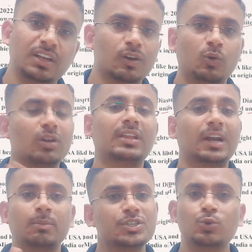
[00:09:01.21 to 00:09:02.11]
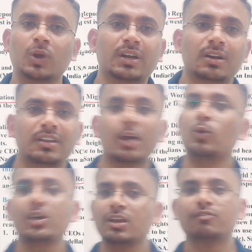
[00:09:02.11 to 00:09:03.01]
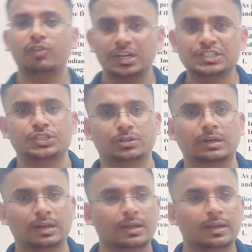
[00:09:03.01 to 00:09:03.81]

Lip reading: they are not that much united, they are not influential.